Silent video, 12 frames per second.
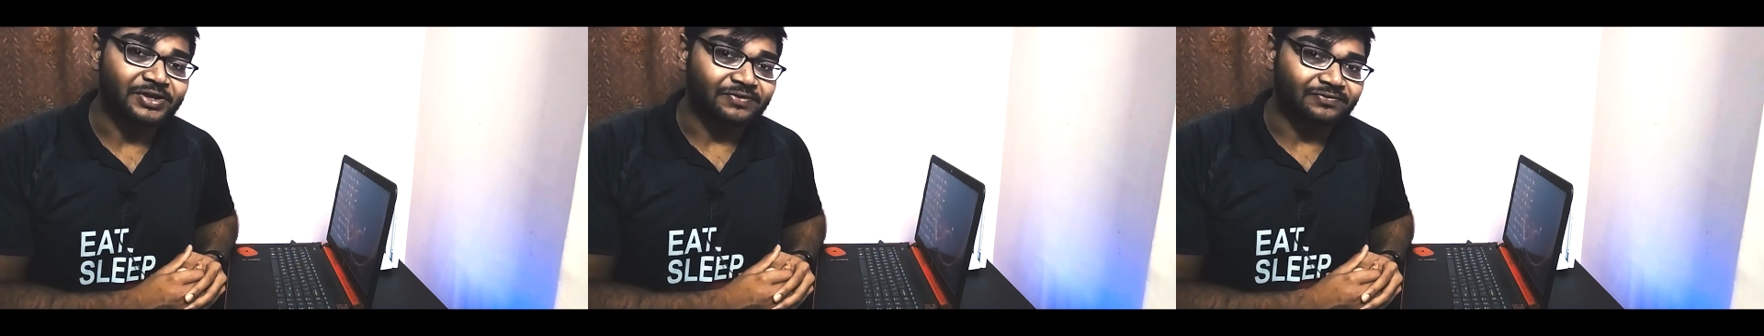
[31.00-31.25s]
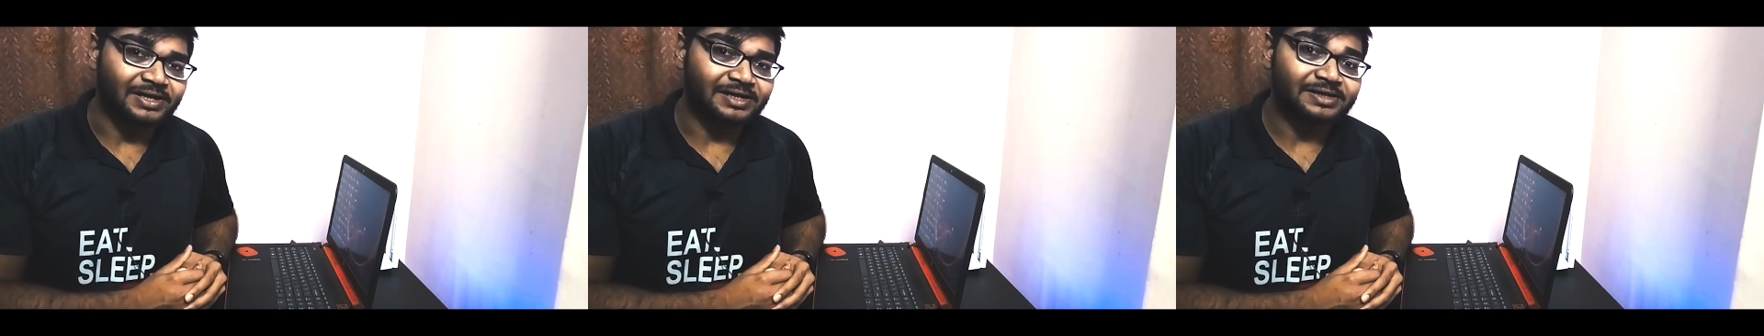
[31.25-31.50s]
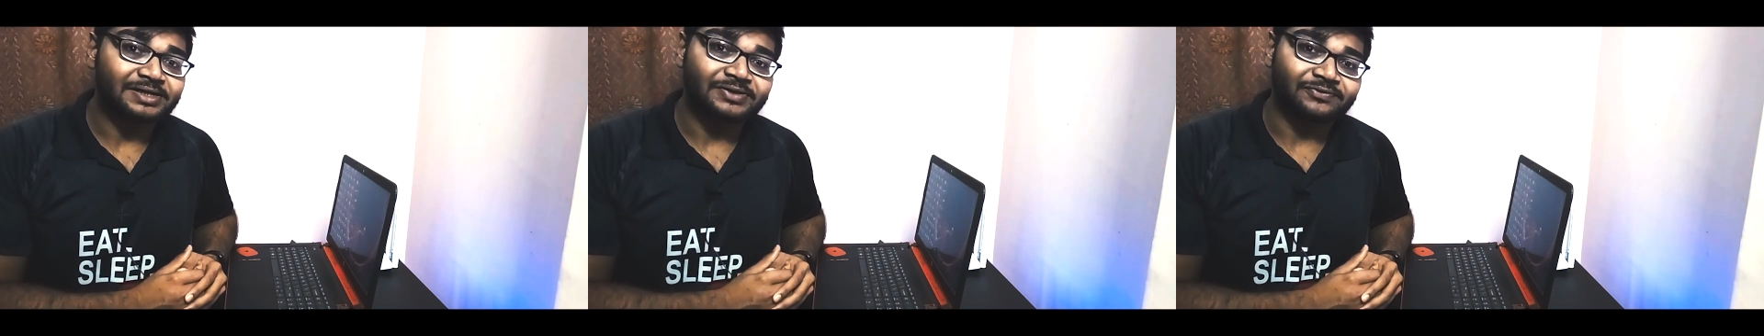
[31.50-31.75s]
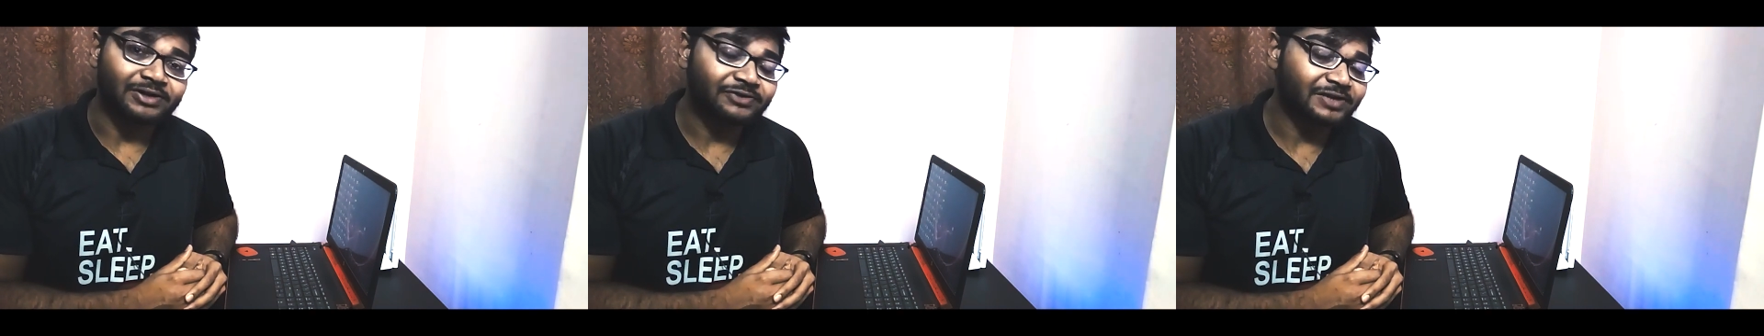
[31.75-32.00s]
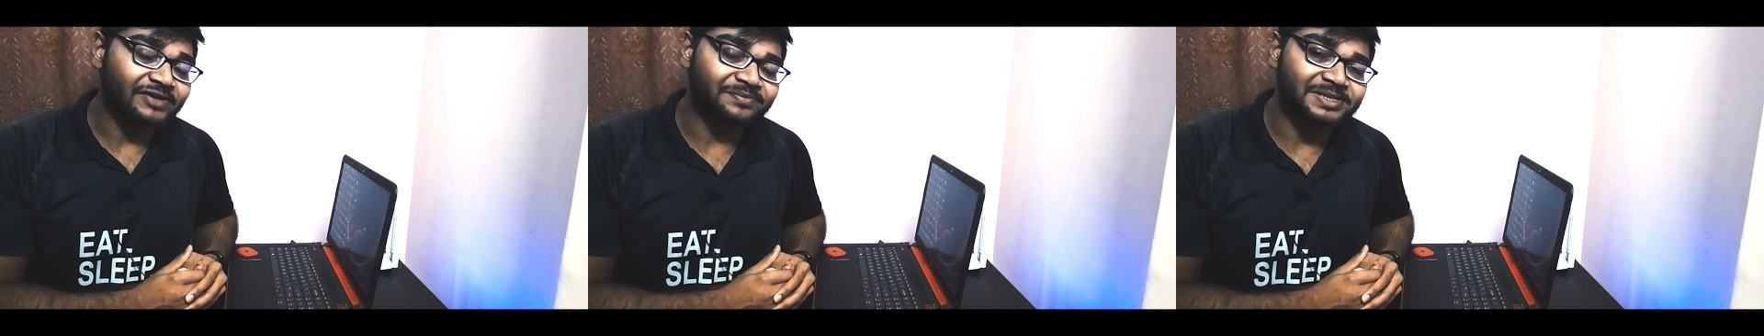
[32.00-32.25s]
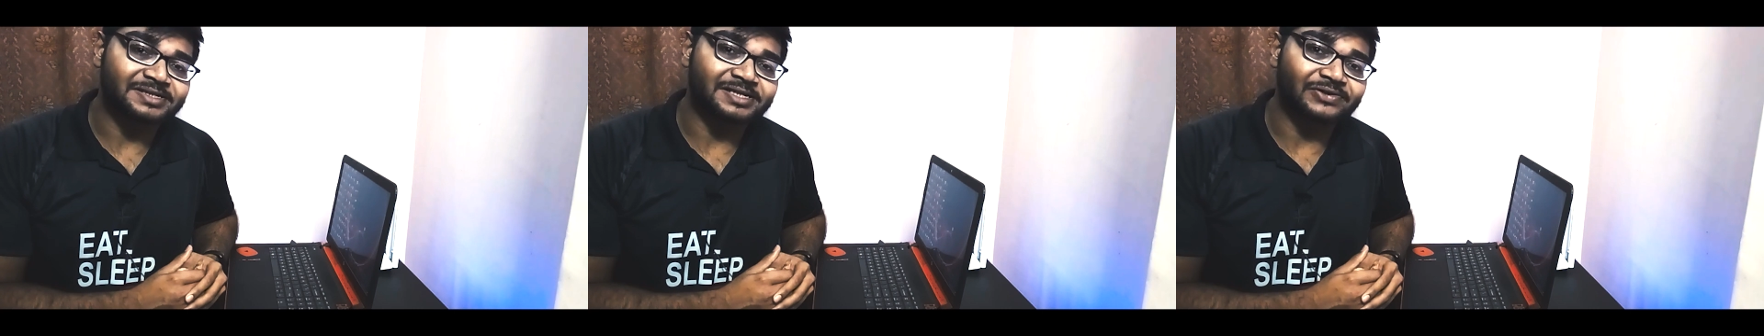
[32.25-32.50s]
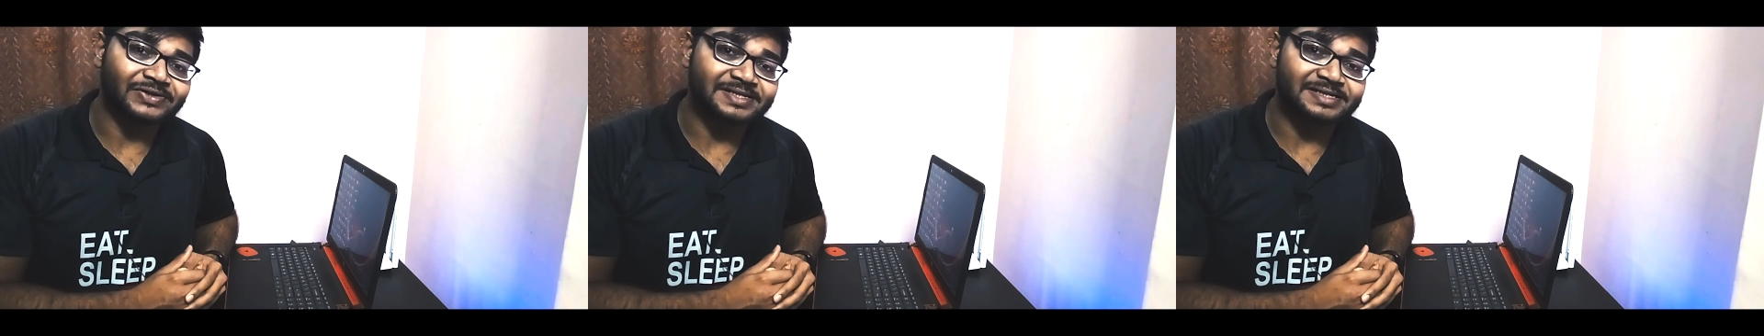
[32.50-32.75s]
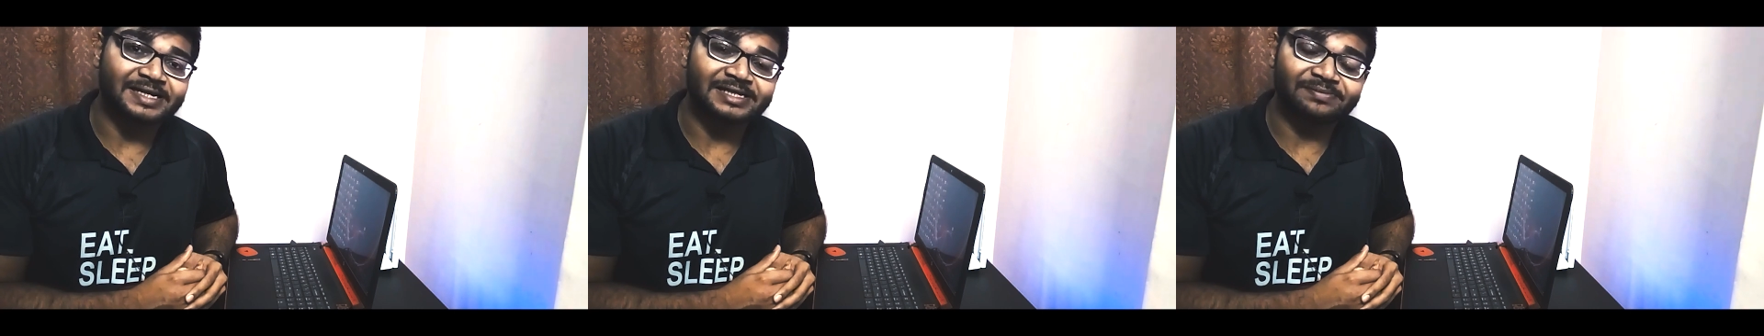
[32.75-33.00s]
Well, what we have missed out is
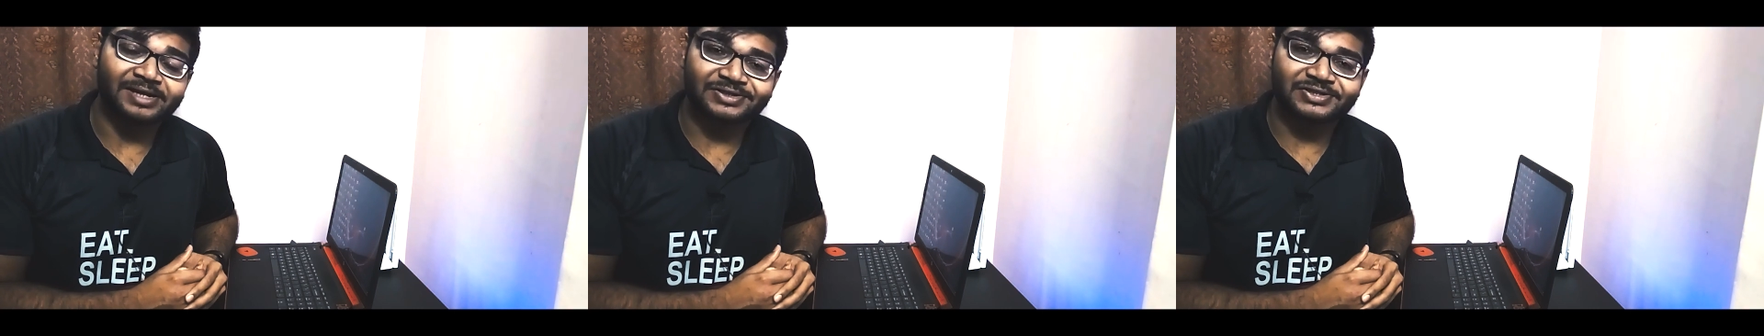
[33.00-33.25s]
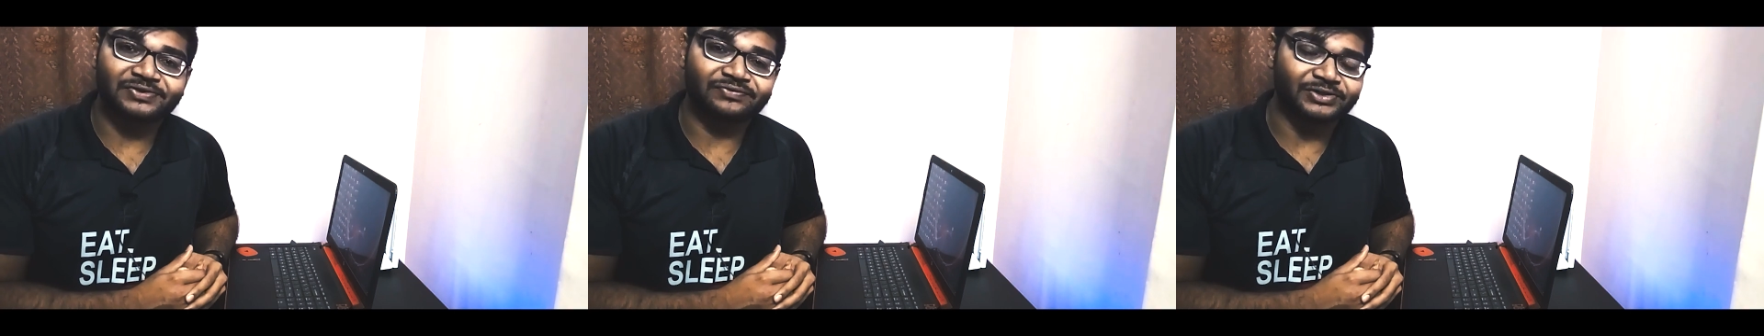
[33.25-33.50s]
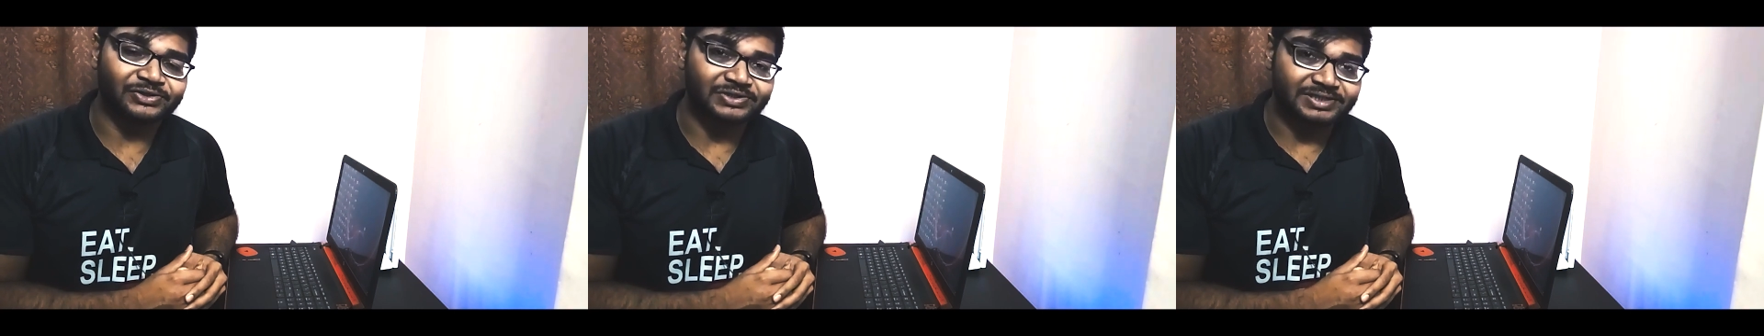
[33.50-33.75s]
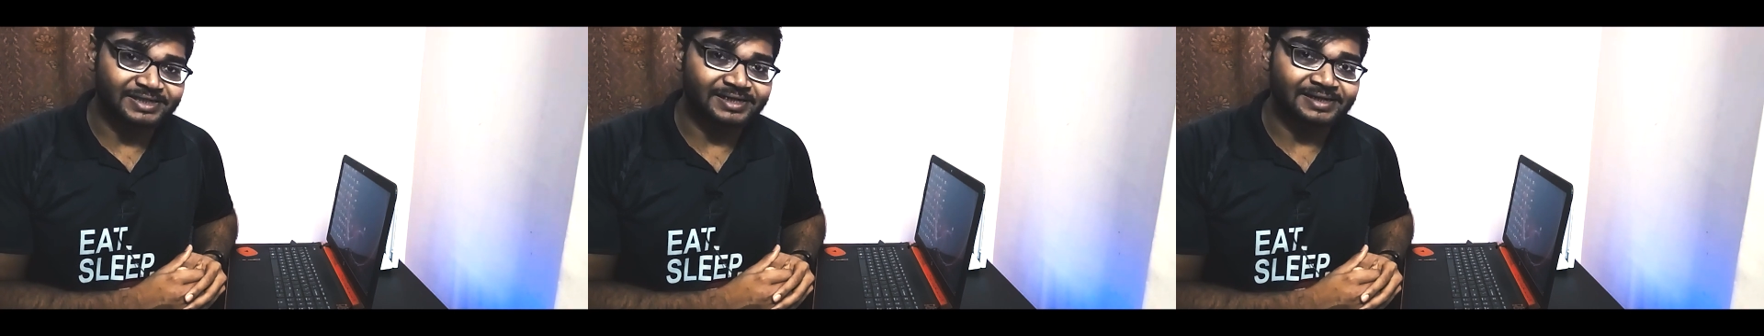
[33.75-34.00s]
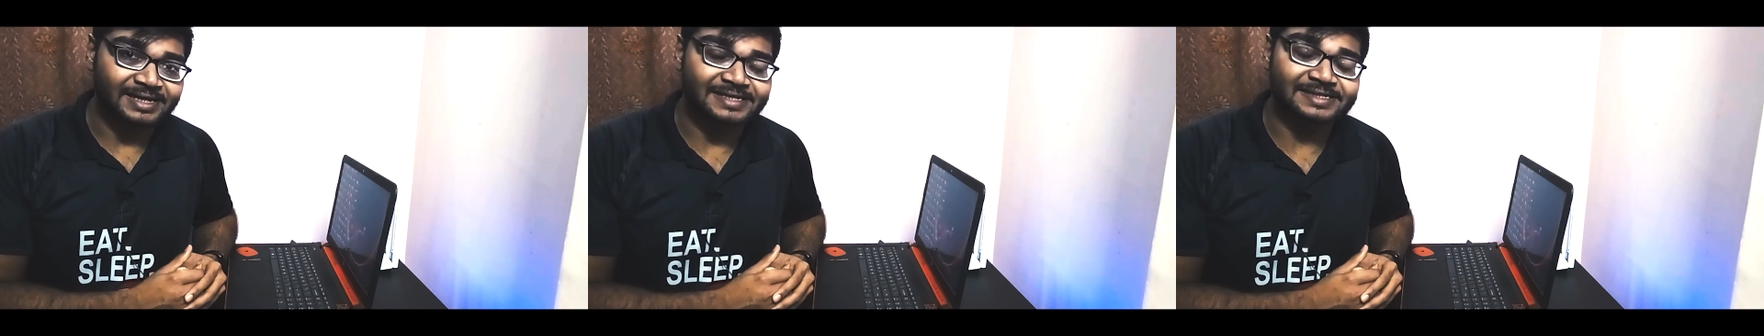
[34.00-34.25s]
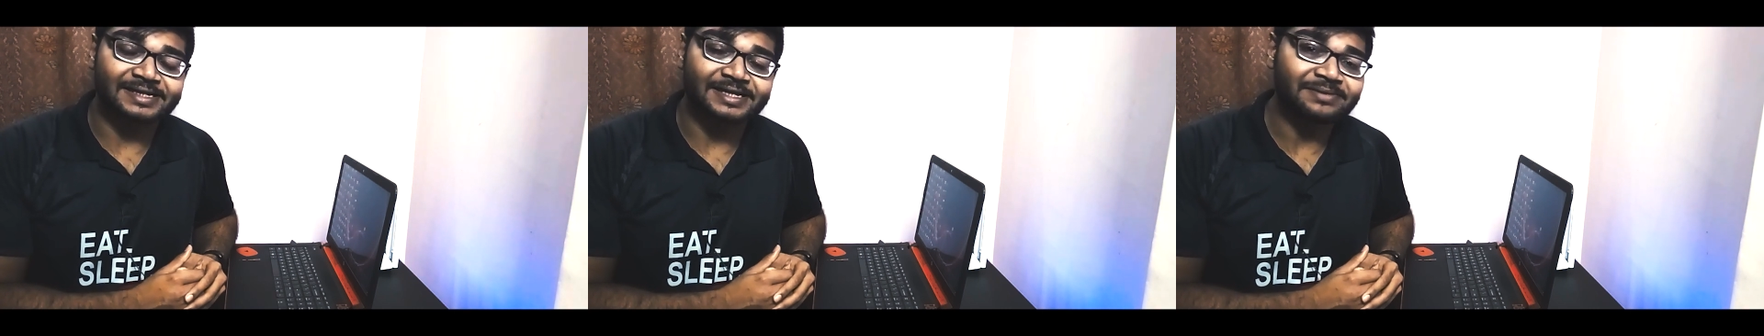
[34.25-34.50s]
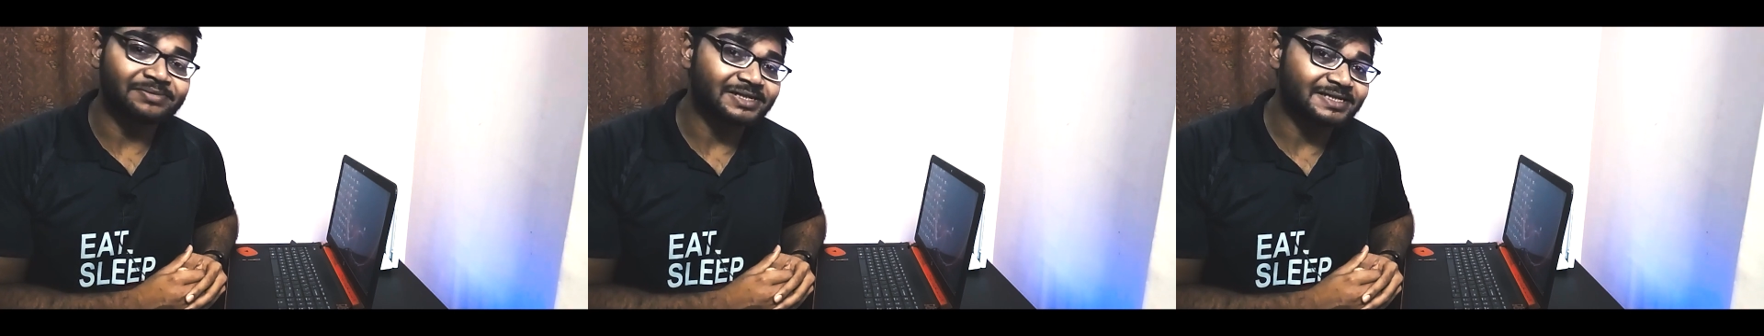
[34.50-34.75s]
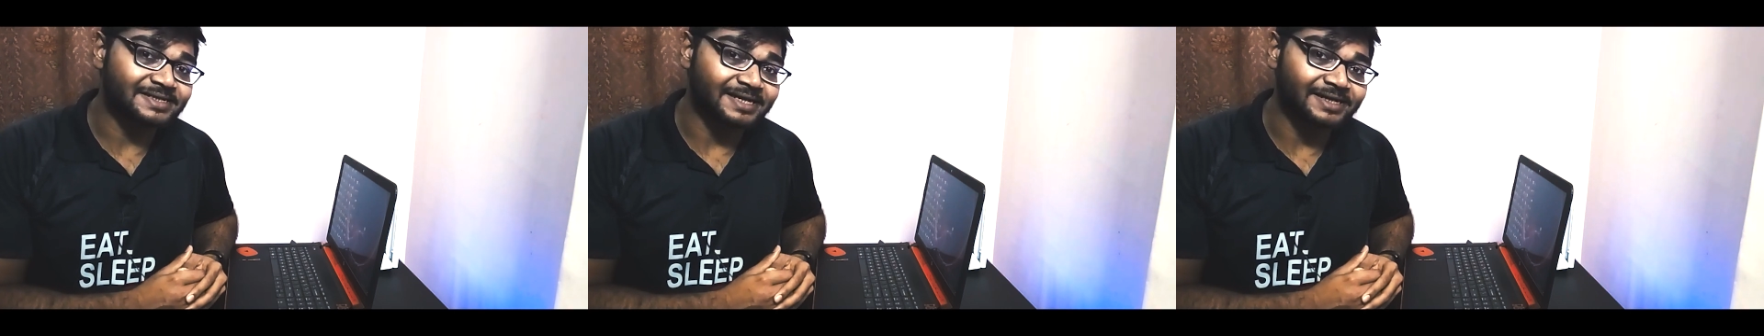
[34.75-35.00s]
that the Microsoft Windows 10 has an inbuilt
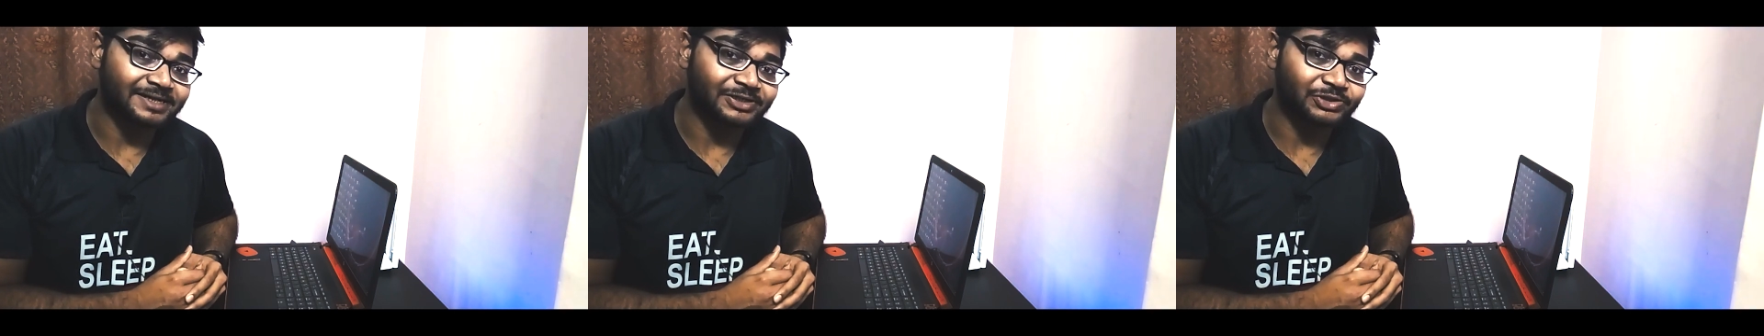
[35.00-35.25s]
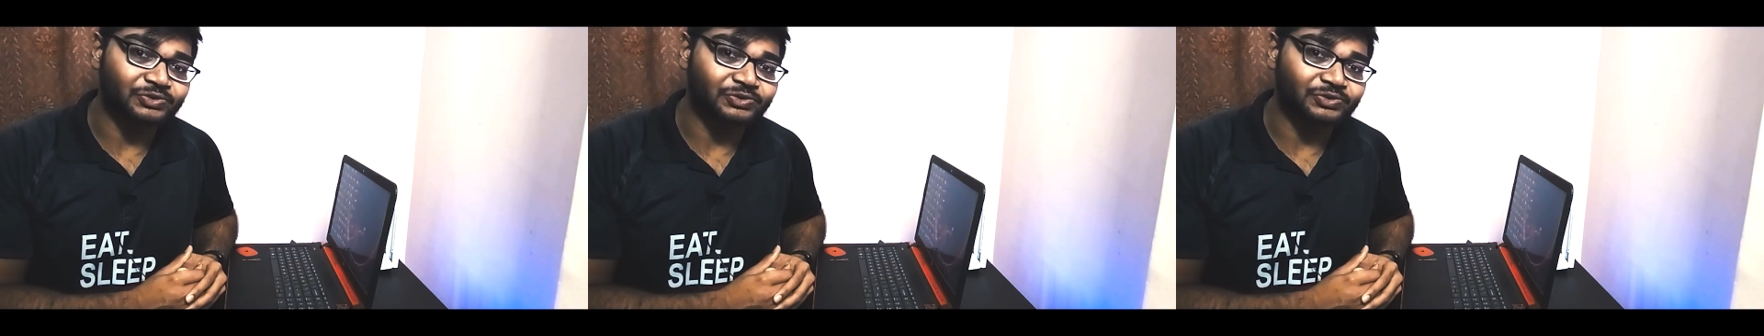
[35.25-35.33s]
setting